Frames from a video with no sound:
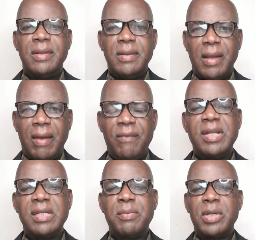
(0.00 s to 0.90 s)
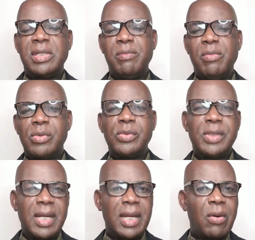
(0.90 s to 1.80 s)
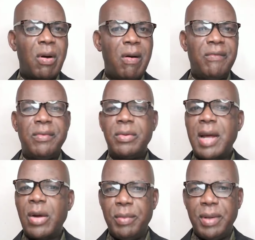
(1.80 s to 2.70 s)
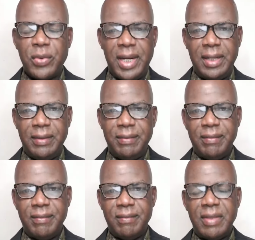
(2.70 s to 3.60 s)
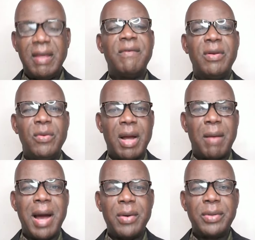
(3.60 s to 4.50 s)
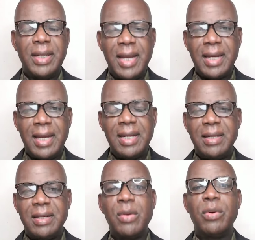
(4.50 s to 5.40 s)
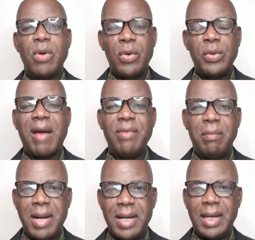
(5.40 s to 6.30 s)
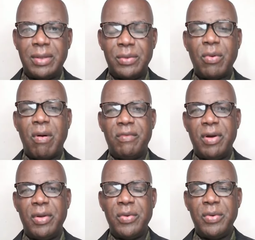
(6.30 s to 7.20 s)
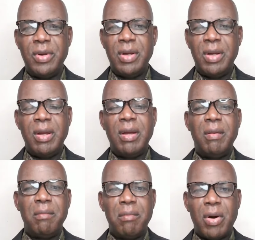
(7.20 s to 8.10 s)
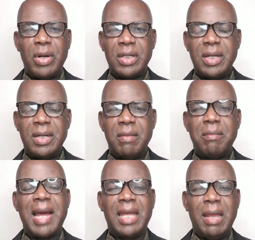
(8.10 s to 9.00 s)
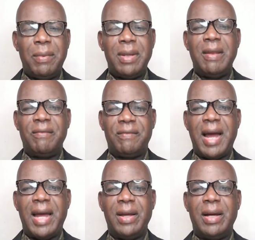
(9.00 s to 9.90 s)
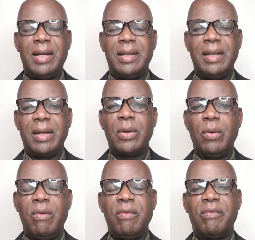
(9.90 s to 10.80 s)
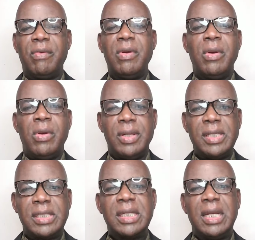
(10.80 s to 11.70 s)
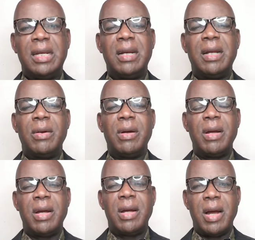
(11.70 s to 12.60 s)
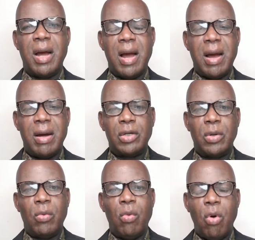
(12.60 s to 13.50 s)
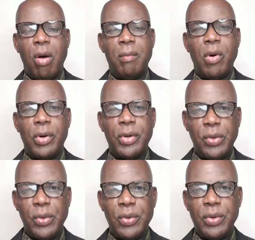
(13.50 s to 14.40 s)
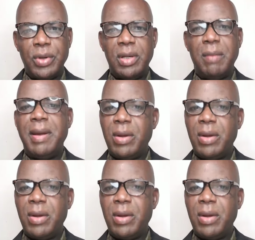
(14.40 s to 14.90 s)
if it is possible to take it off, that would be great. Even you come out naked, they will always have a blanket to cover you. But by keeping the fire, the clothes is still warm on you, it may